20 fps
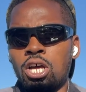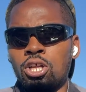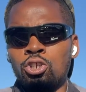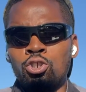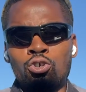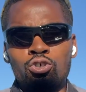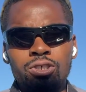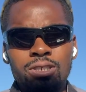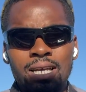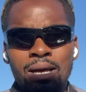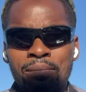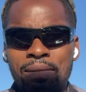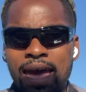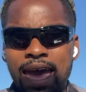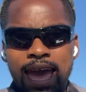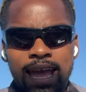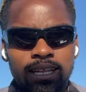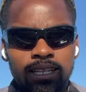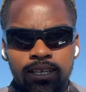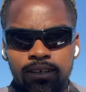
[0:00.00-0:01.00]
do something
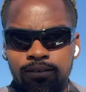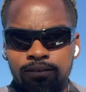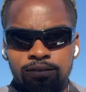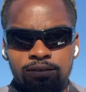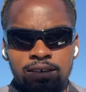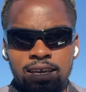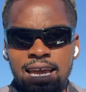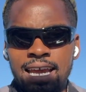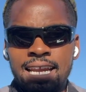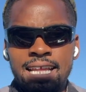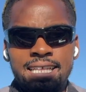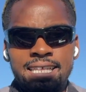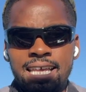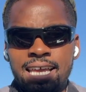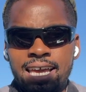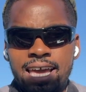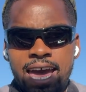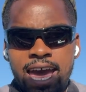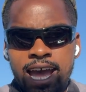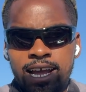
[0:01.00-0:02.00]
active,
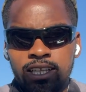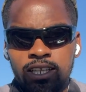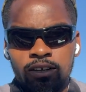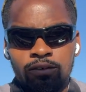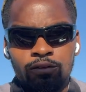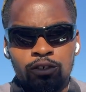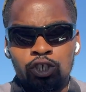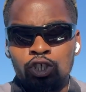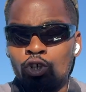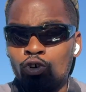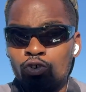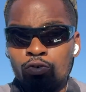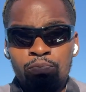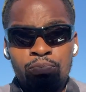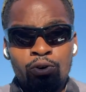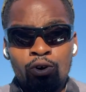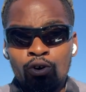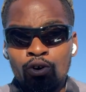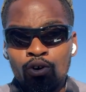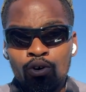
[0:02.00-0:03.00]
anything active, shooting
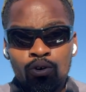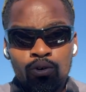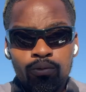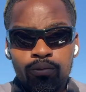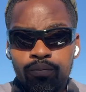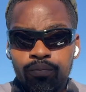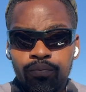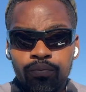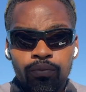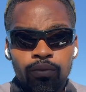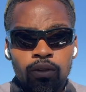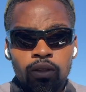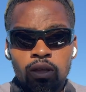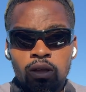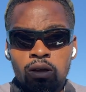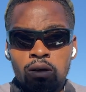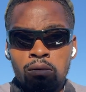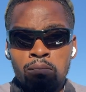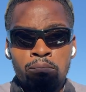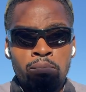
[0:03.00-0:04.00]
pool,
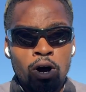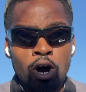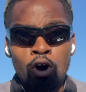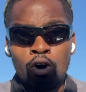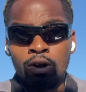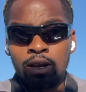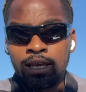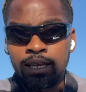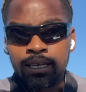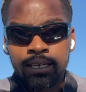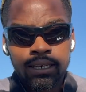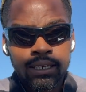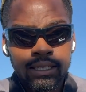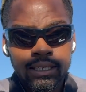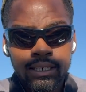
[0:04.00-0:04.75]
bowling,